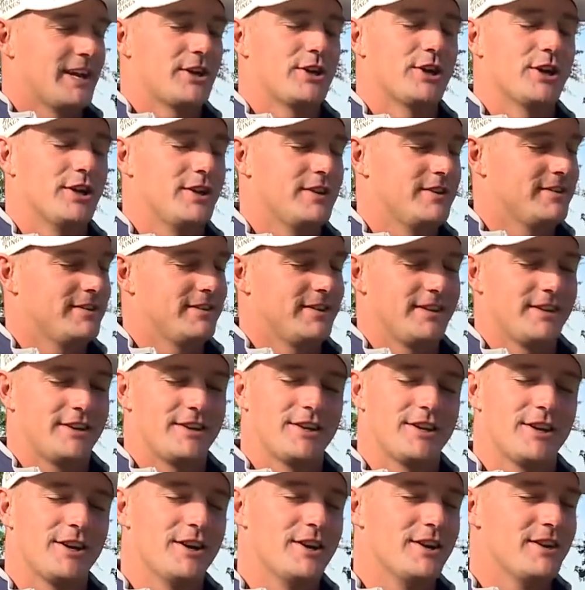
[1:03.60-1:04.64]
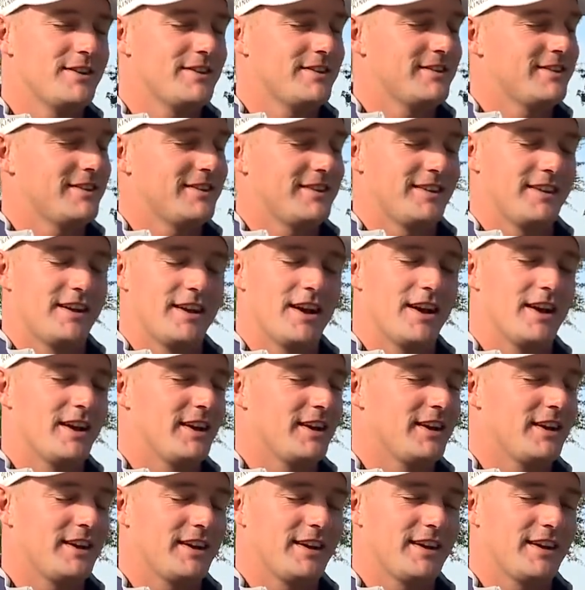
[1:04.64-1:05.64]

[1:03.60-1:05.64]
enthusiasm here. How happy are you to see that?